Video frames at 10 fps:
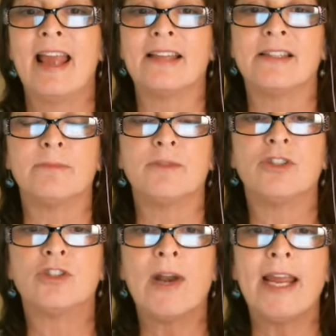and some
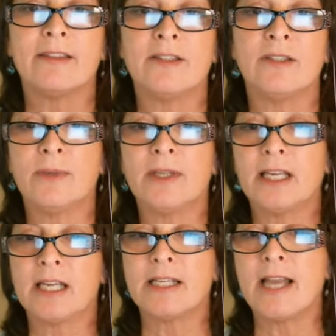strength as you
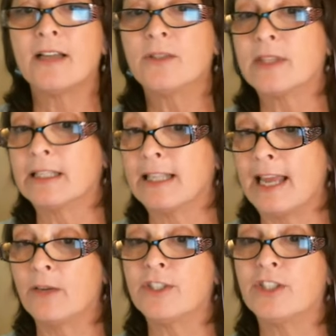really connect with the
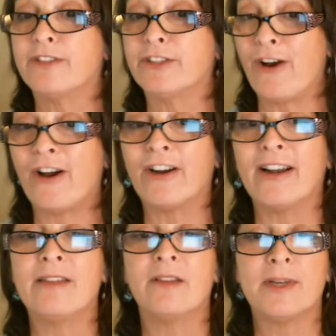language of your
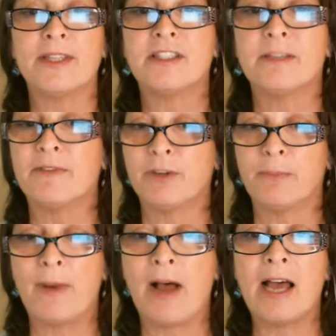heart and the wisdom of your
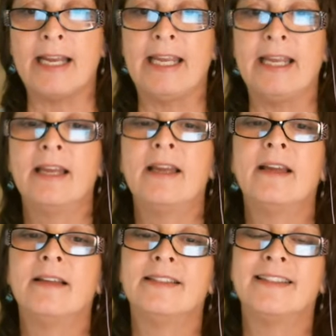body
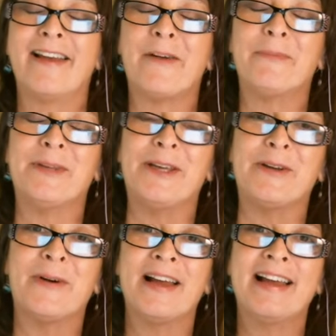to help
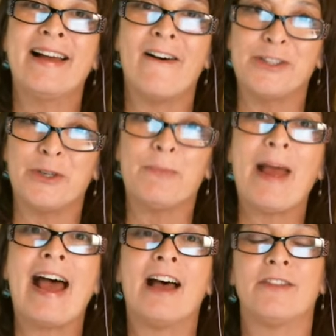you on your
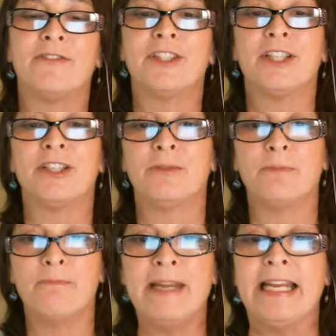path to
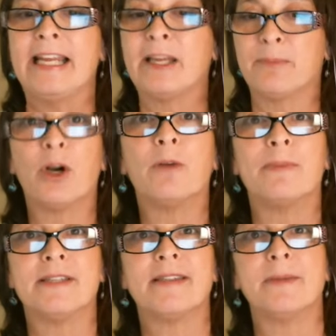meaning and
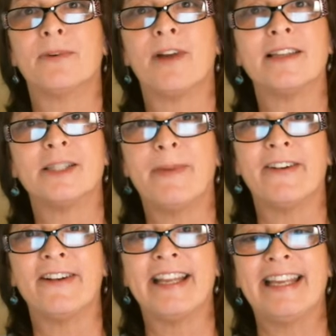purpose and
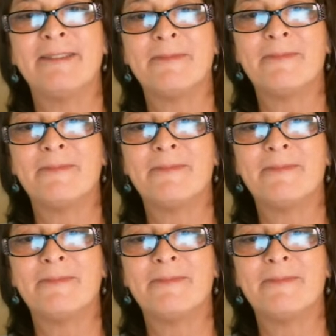prosperity.